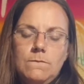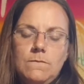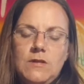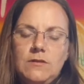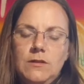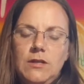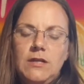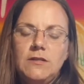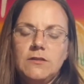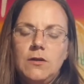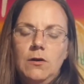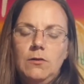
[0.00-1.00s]
The light is
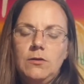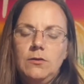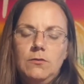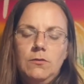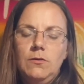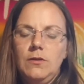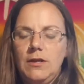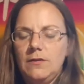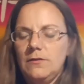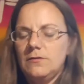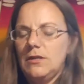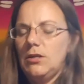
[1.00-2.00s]
calling you, or like there's
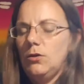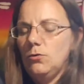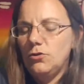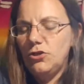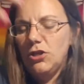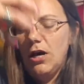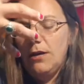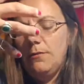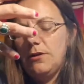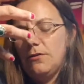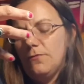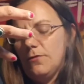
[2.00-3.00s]
a huge diamond in
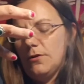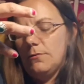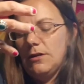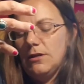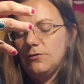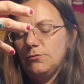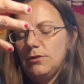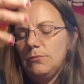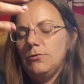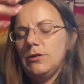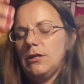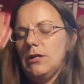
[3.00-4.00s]
front of me that's really
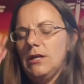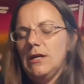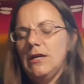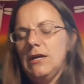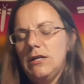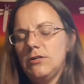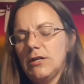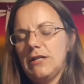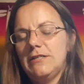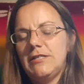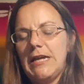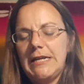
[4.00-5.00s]
pretty. And you're kind of
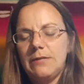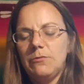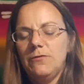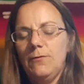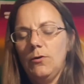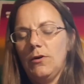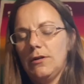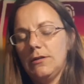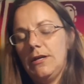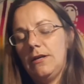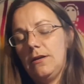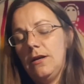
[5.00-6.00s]
standing before it,
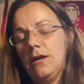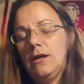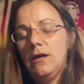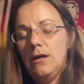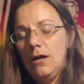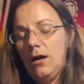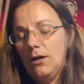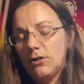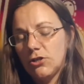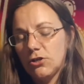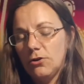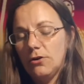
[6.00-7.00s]
like
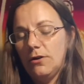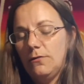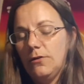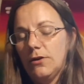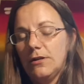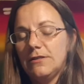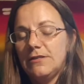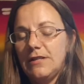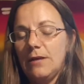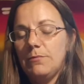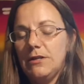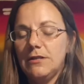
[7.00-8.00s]
unsure if you're going to step
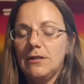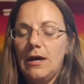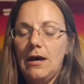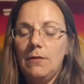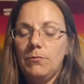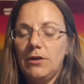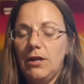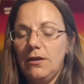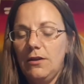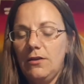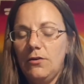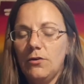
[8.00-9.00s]
into that. But
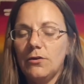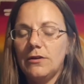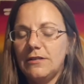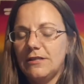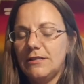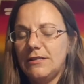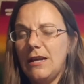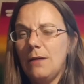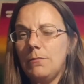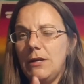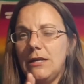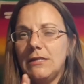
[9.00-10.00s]
in order to step
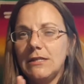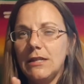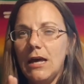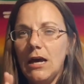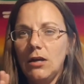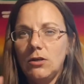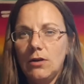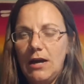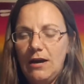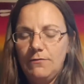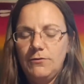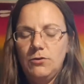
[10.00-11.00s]
into that, you
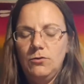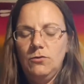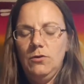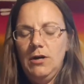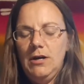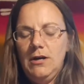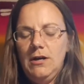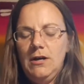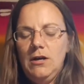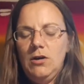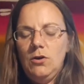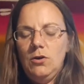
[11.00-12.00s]
have to
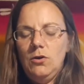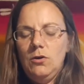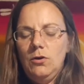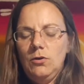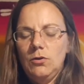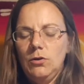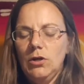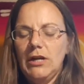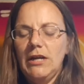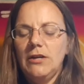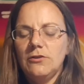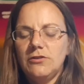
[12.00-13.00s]
look at
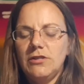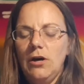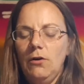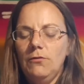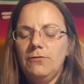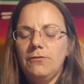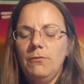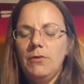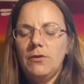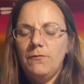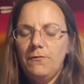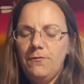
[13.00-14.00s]
yourself from
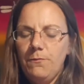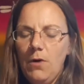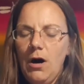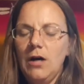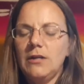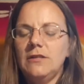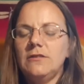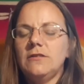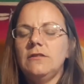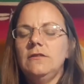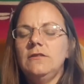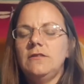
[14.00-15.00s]
an honest
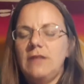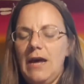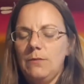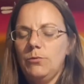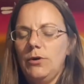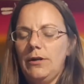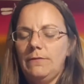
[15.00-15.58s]
standpoint.